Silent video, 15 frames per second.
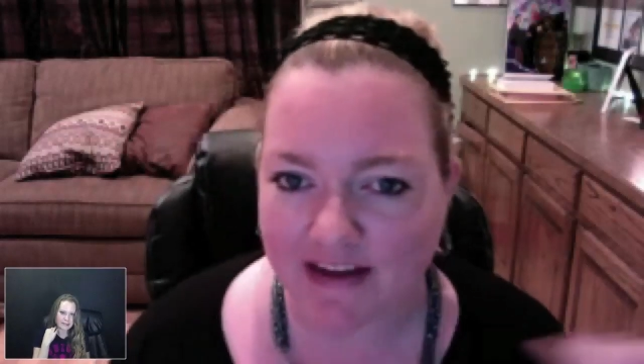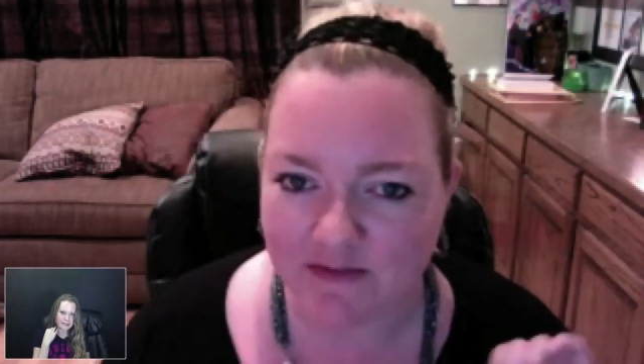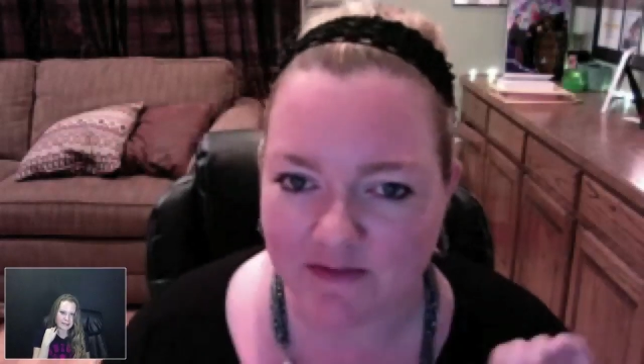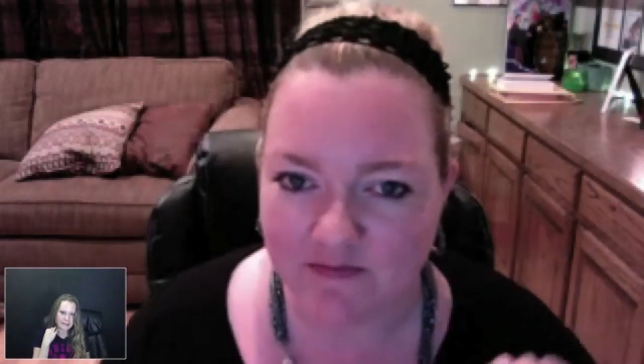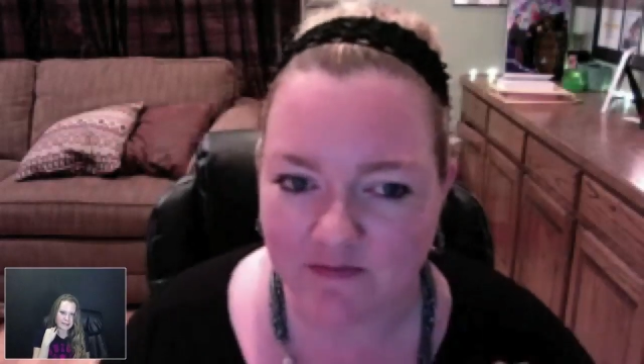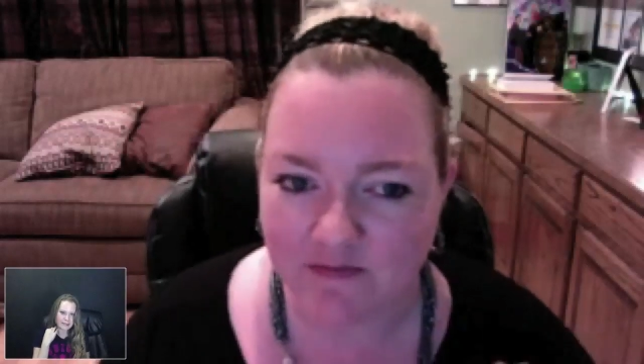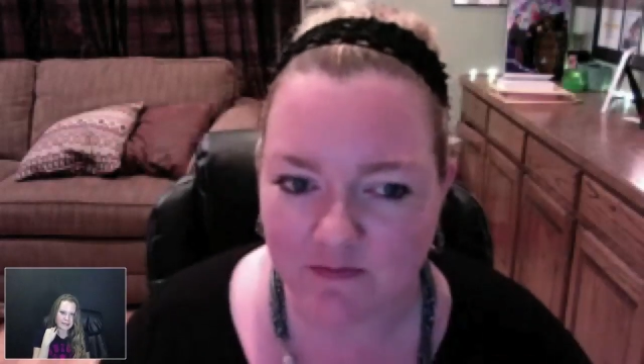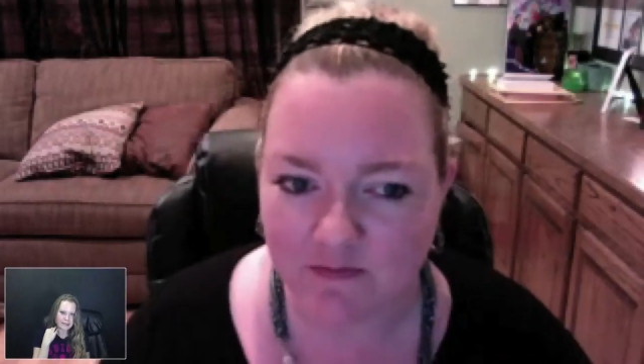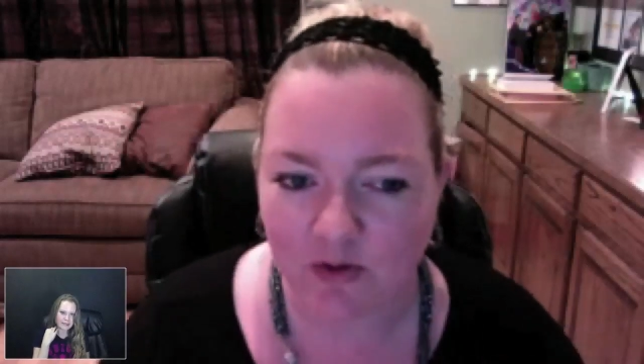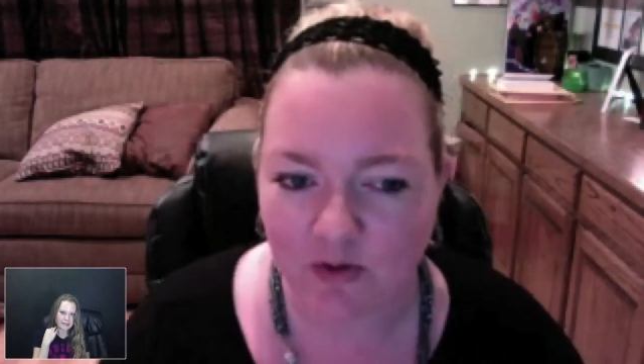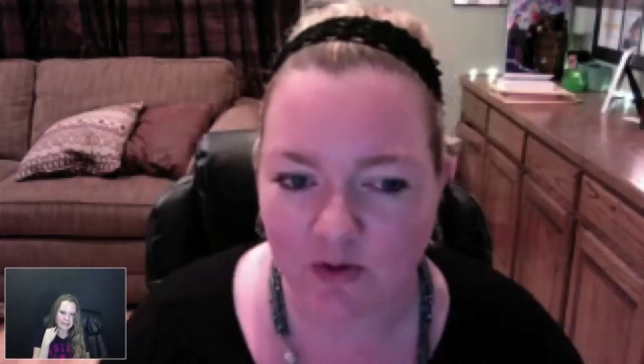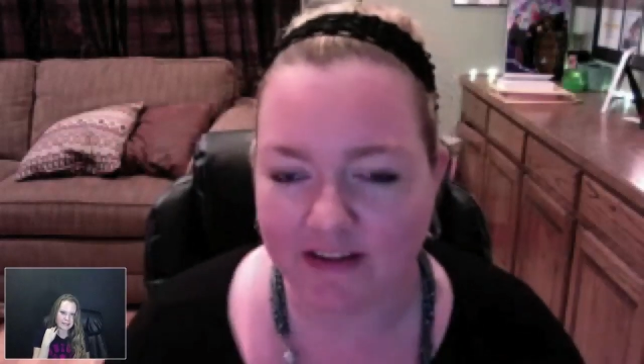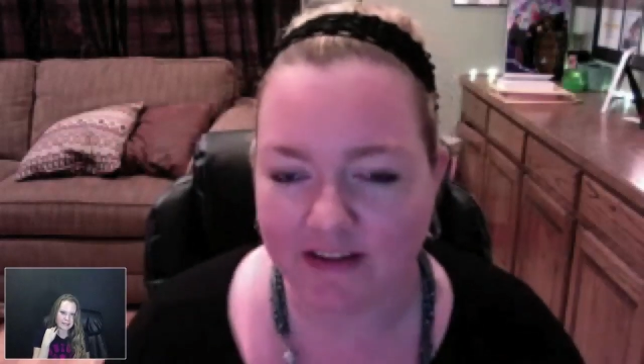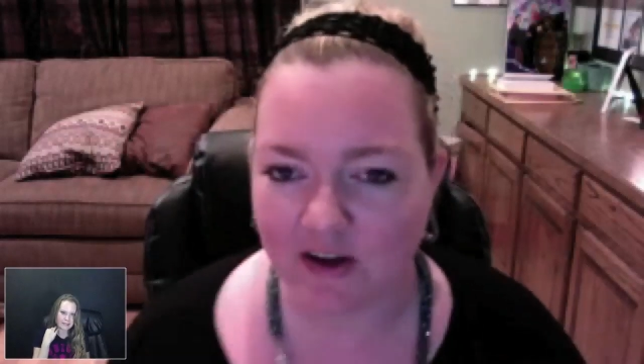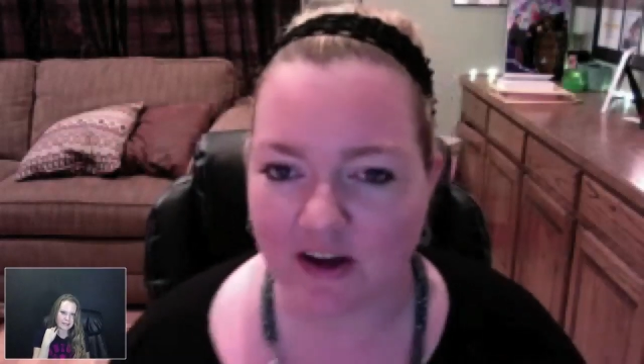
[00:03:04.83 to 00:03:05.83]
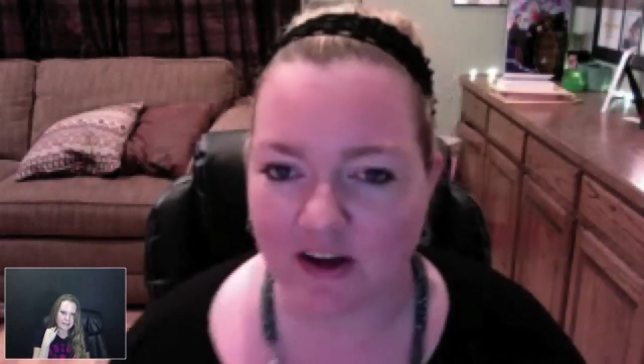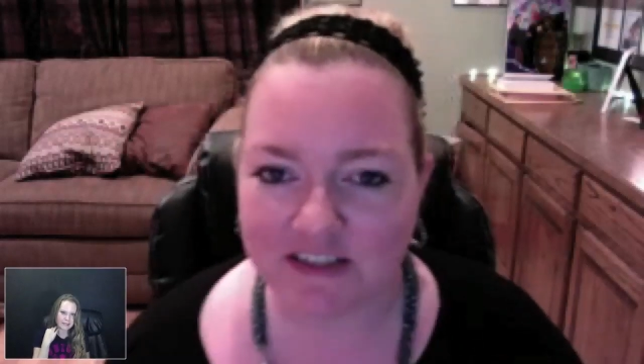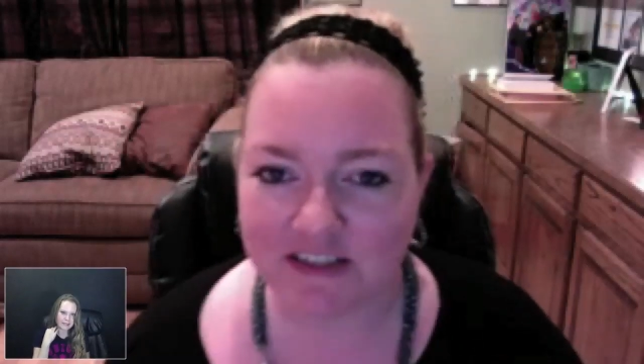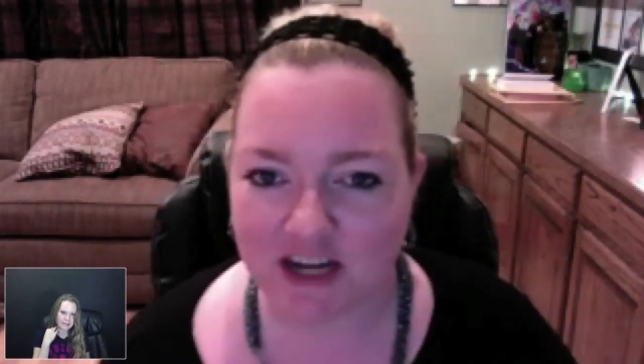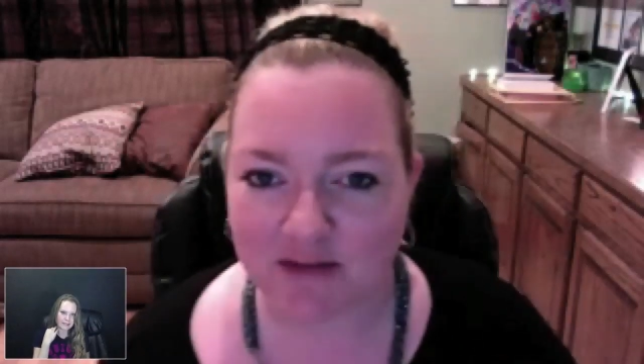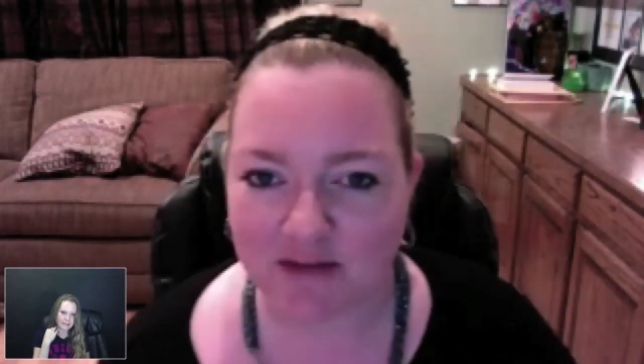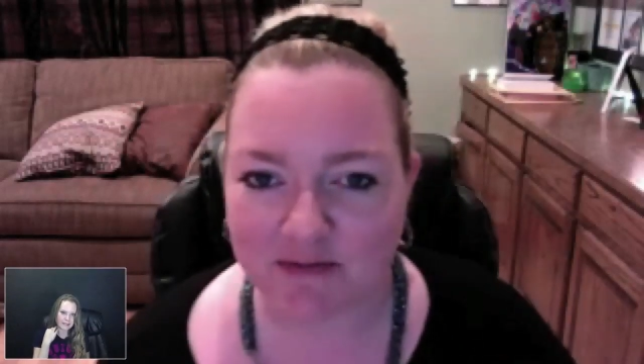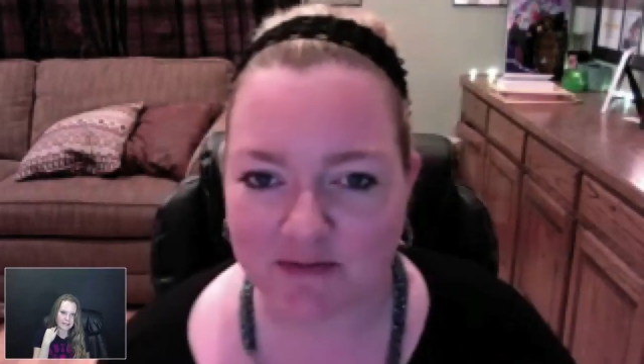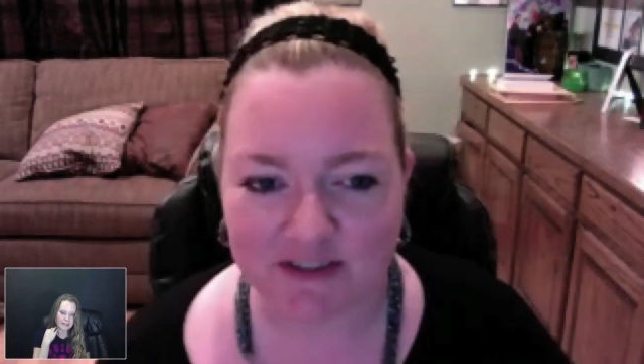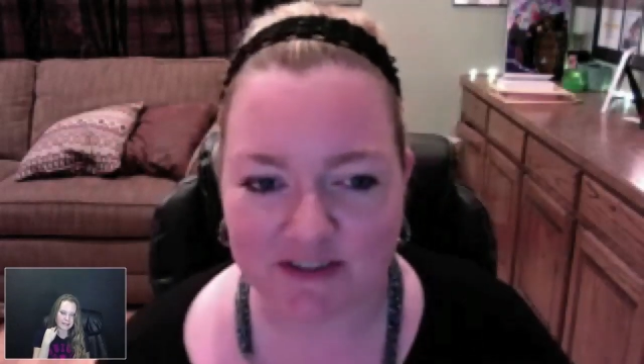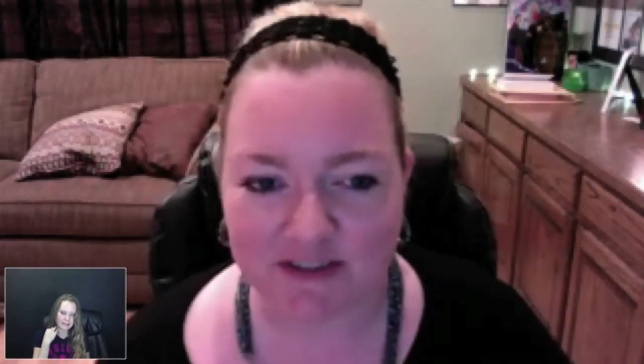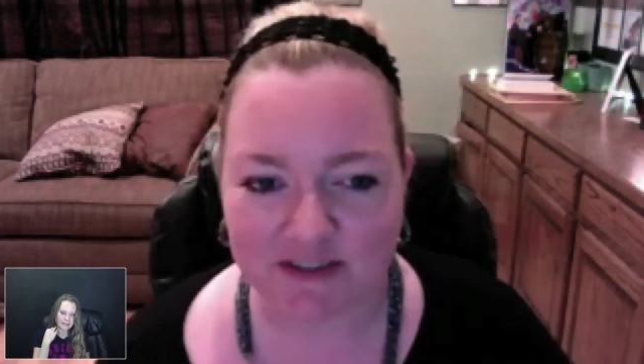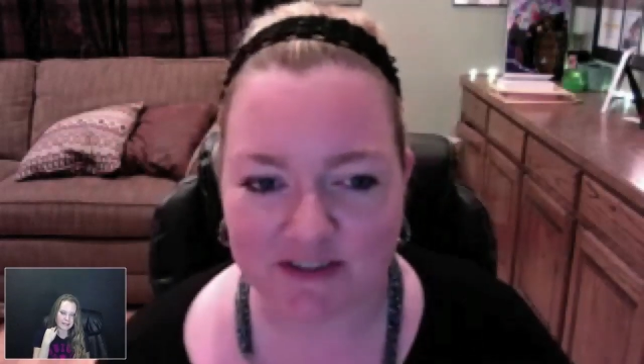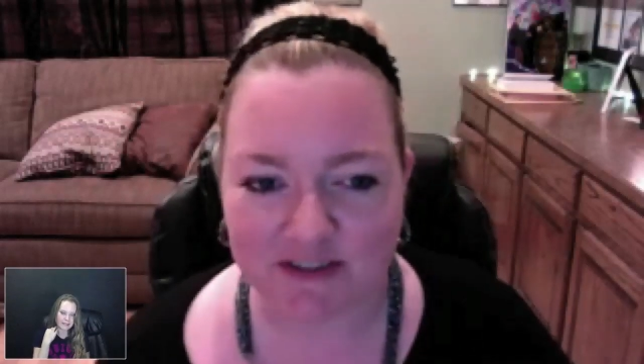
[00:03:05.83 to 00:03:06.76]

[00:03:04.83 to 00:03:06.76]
and wrote all the odd chapters.